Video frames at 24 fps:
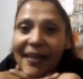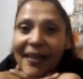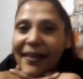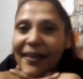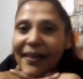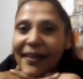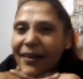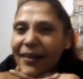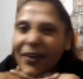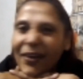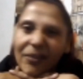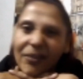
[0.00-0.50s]

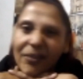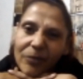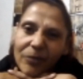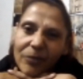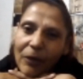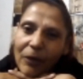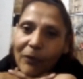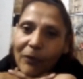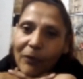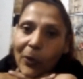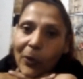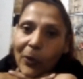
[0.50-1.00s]

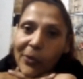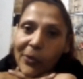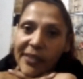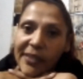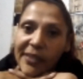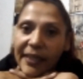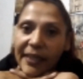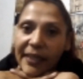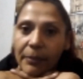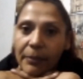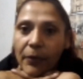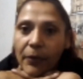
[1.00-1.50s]
of course,
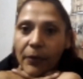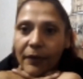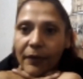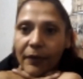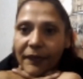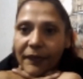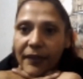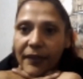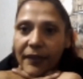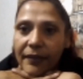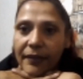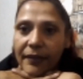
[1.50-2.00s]
Eddie
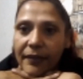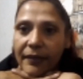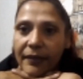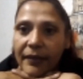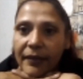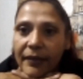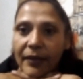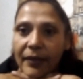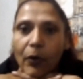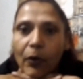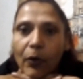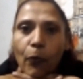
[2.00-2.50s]
Murphy.
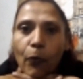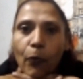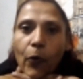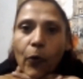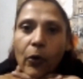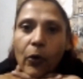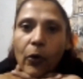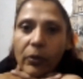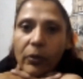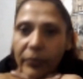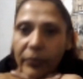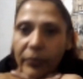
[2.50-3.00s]

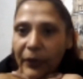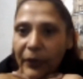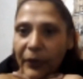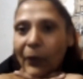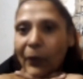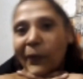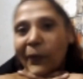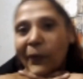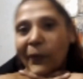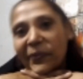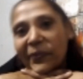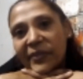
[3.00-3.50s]
Raw and
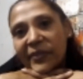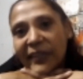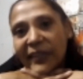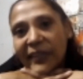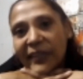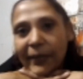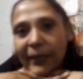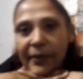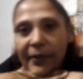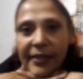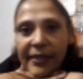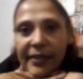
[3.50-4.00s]
all
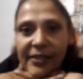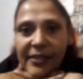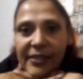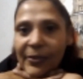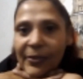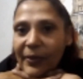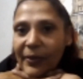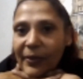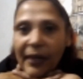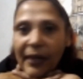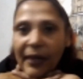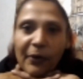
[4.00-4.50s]
delirious and all
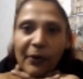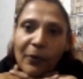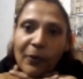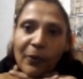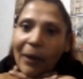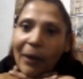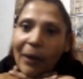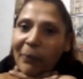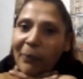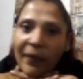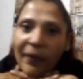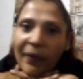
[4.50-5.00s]
that. I grew
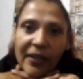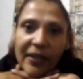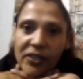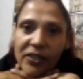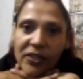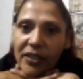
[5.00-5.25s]
up on that shit,